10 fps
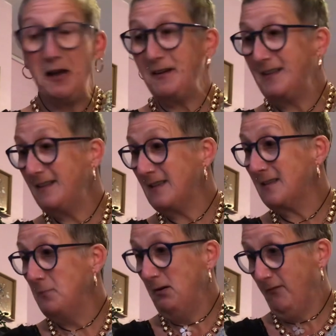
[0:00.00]
I think
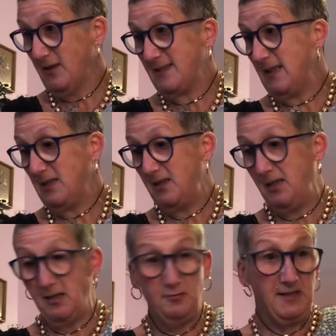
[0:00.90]
that's a marvellous thing to
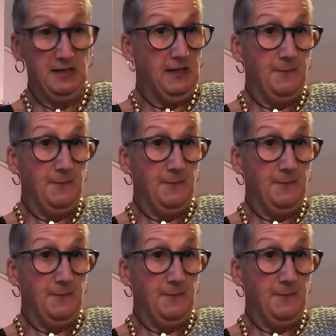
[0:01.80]
use.